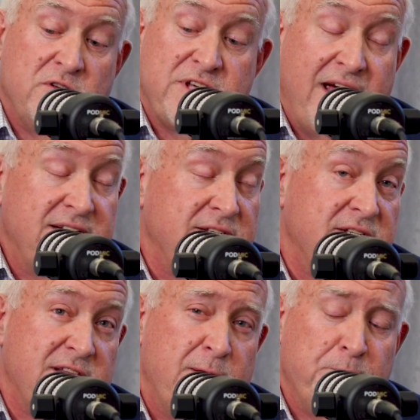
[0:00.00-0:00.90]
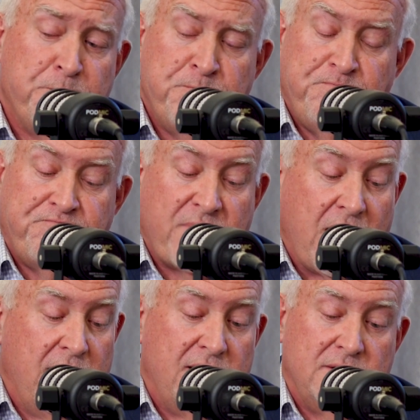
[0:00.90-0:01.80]
those cases that
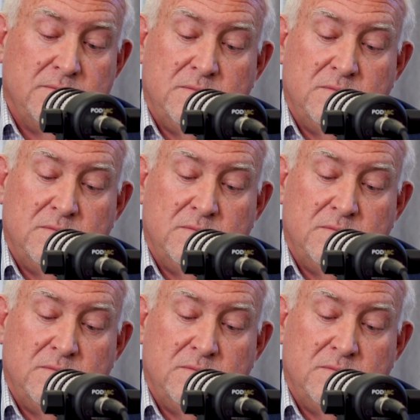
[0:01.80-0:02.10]
we're